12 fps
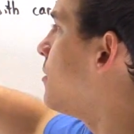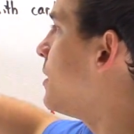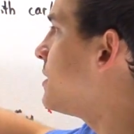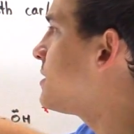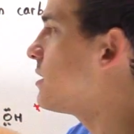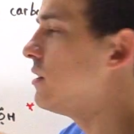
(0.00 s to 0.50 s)

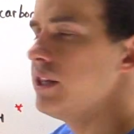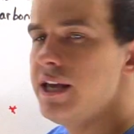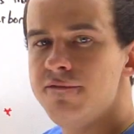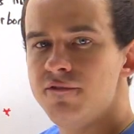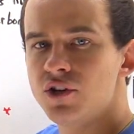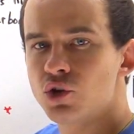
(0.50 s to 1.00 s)
this
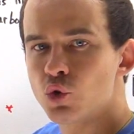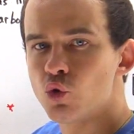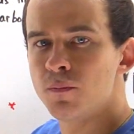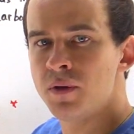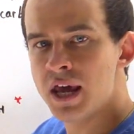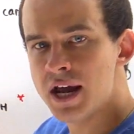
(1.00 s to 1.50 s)
leaving
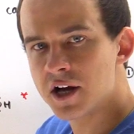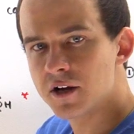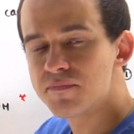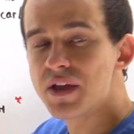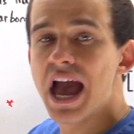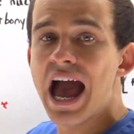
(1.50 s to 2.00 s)
group
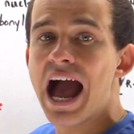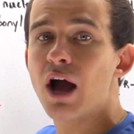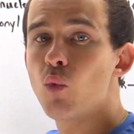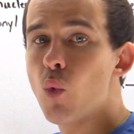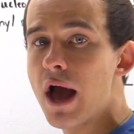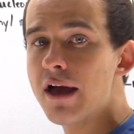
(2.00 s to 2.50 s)
here.
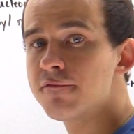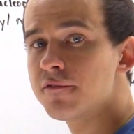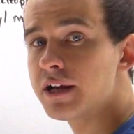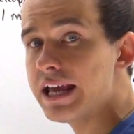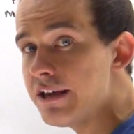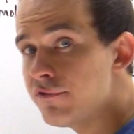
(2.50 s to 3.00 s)

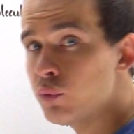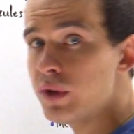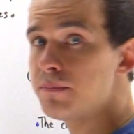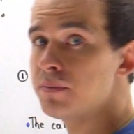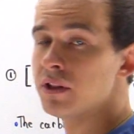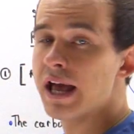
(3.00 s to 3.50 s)
However, if
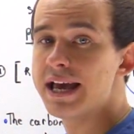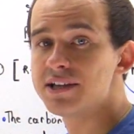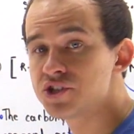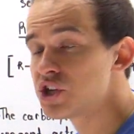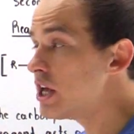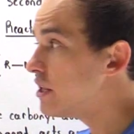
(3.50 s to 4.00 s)
we
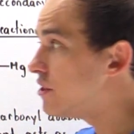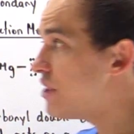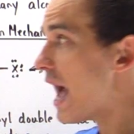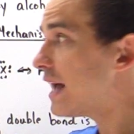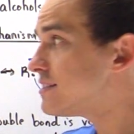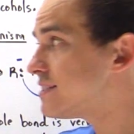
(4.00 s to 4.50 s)
place
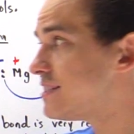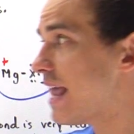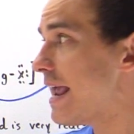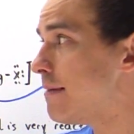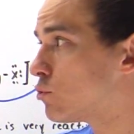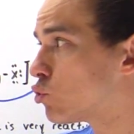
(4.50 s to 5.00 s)
that
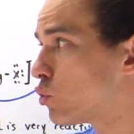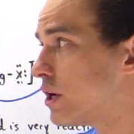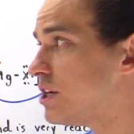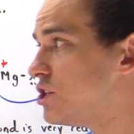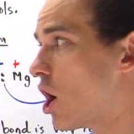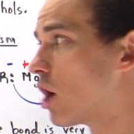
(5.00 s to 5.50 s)
same
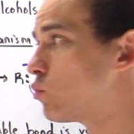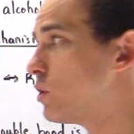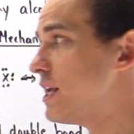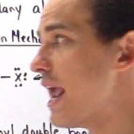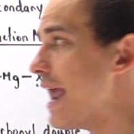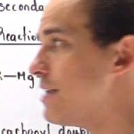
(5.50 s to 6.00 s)
Grignard
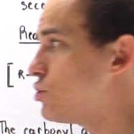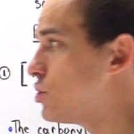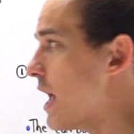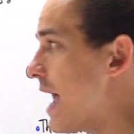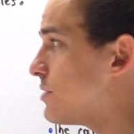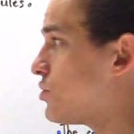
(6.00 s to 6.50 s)

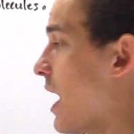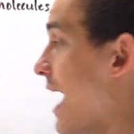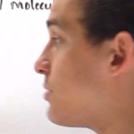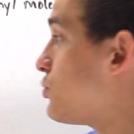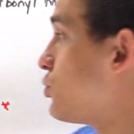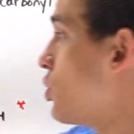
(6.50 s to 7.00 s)
reagent
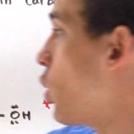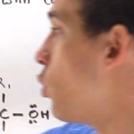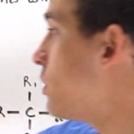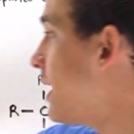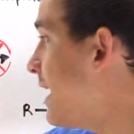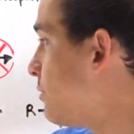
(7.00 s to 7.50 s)
as
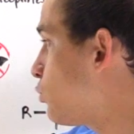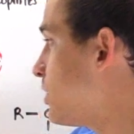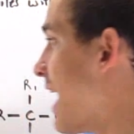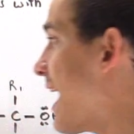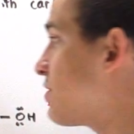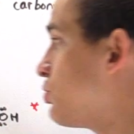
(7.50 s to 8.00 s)
shown in
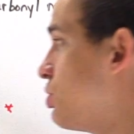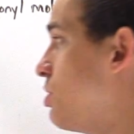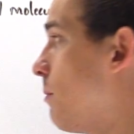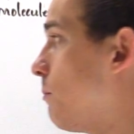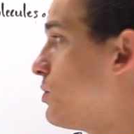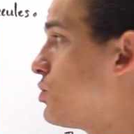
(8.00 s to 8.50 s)
reaction
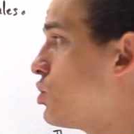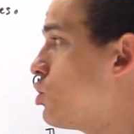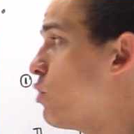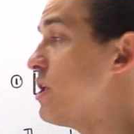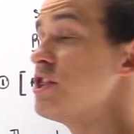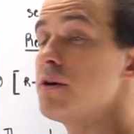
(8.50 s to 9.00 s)
number
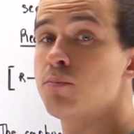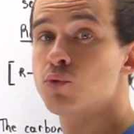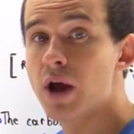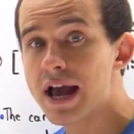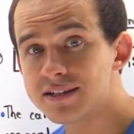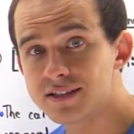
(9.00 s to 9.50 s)
two in the
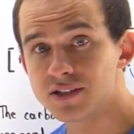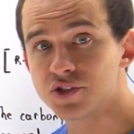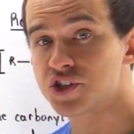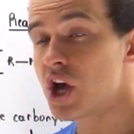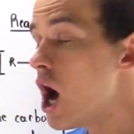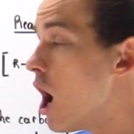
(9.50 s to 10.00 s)

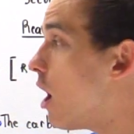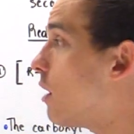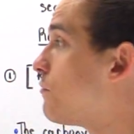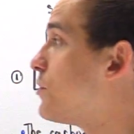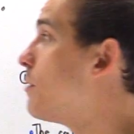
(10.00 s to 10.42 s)
presence of